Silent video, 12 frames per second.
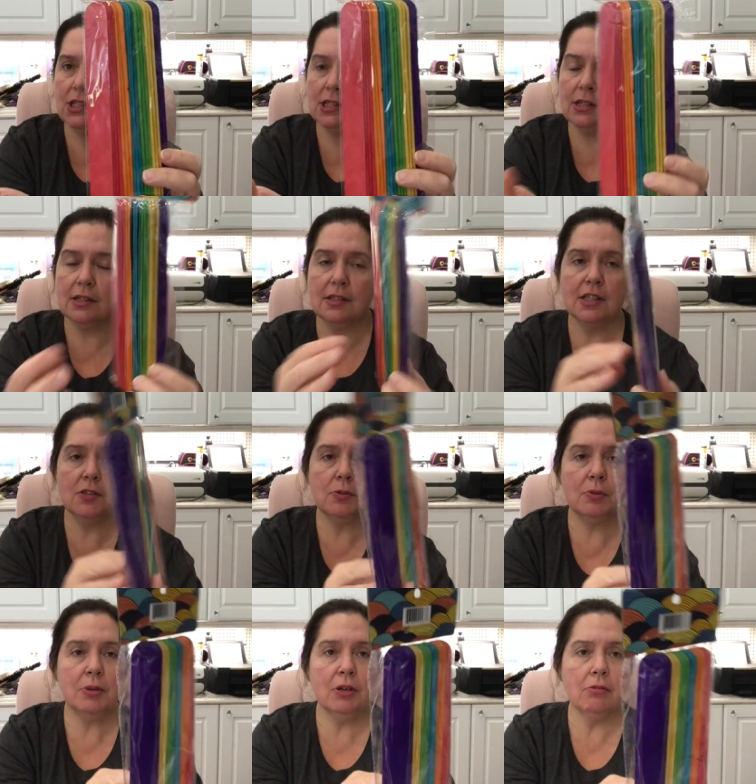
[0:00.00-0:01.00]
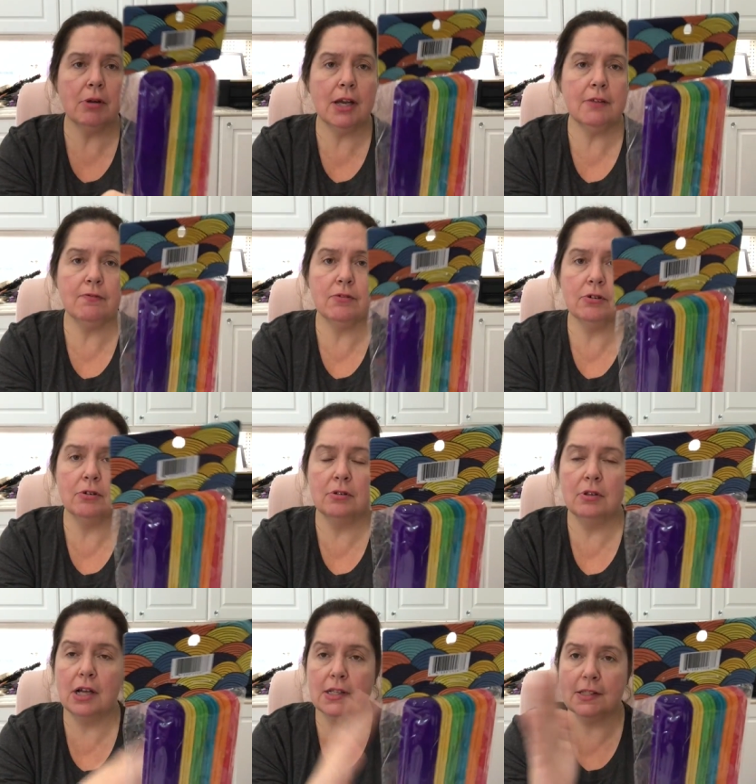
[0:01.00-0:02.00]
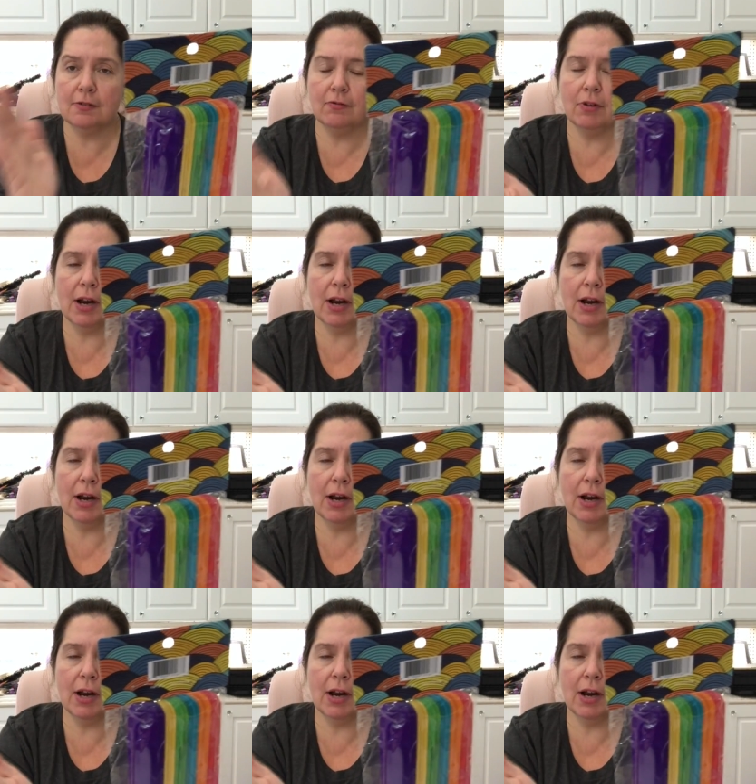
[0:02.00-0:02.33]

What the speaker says: just thought these would be great for lots of